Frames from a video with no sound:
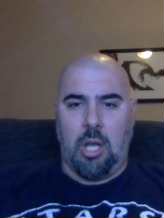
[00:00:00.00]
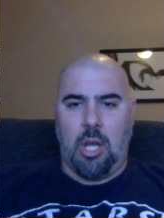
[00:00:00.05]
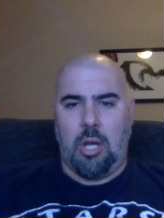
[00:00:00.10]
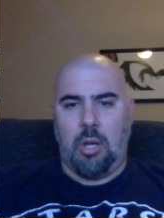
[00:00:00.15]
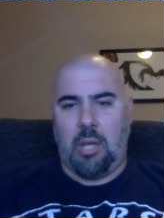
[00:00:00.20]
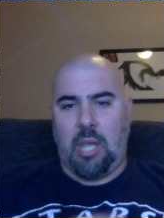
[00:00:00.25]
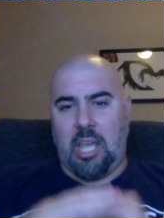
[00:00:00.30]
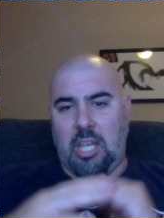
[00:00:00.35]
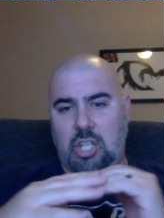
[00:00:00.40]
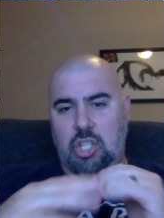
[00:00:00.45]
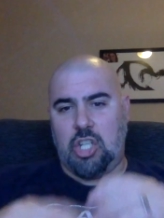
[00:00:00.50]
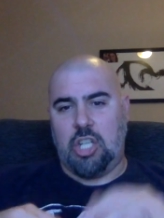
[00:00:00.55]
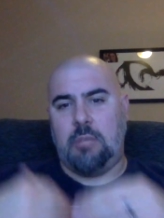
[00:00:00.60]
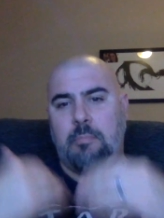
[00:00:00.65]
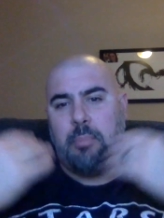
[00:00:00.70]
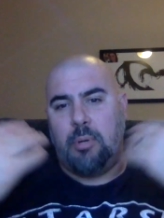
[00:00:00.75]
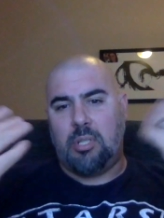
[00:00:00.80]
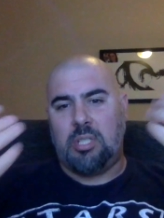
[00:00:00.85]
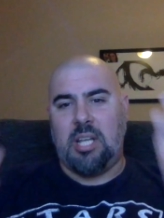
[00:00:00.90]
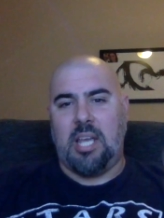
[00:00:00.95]
Okay, she
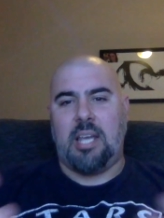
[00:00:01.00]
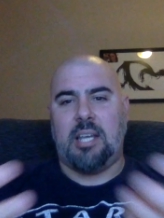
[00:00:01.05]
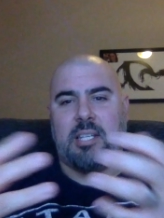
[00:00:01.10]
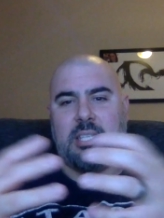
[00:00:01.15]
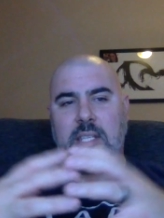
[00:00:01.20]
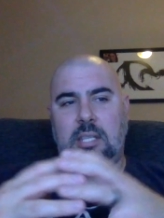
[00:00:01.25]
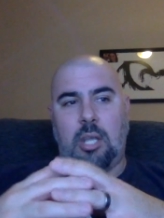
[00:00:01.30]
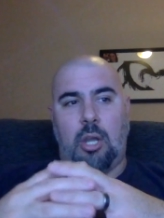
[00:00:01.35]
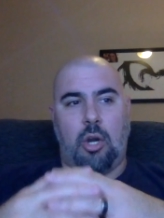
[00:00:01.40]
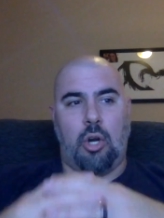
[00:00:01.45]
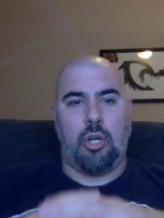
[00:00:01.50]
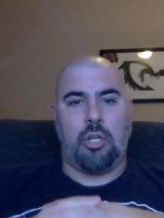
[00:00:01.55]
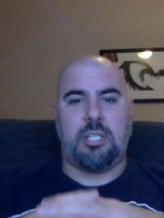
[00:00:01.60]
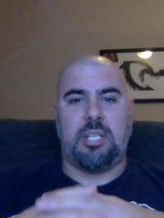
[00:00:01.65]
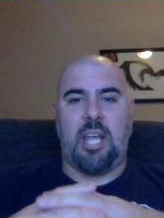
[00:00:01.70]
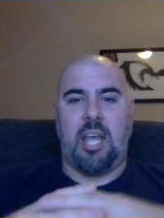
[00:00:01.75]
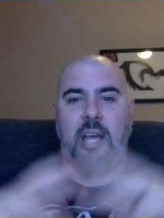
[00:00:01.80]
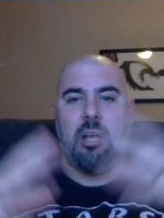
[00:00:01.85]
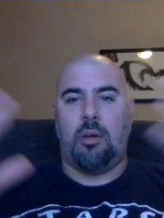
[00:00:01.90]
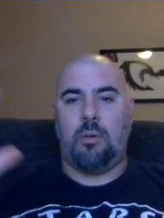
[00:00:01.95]
protects her
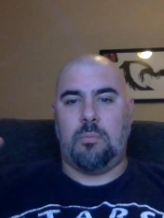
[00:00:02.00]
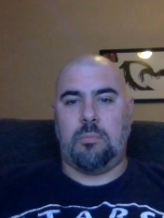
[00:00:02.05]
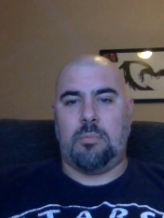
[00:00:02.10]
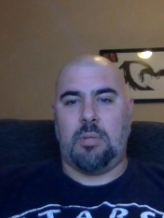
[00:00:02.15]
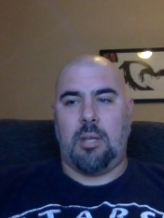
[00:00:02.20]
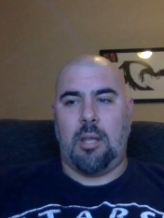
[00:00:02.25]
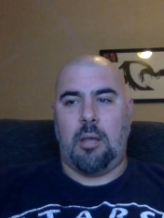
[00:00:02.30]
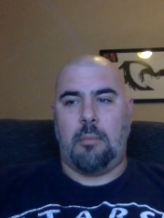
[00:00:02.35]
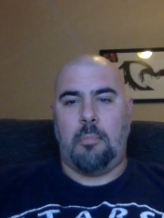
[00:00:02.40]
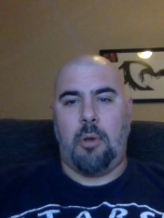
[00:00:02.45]
town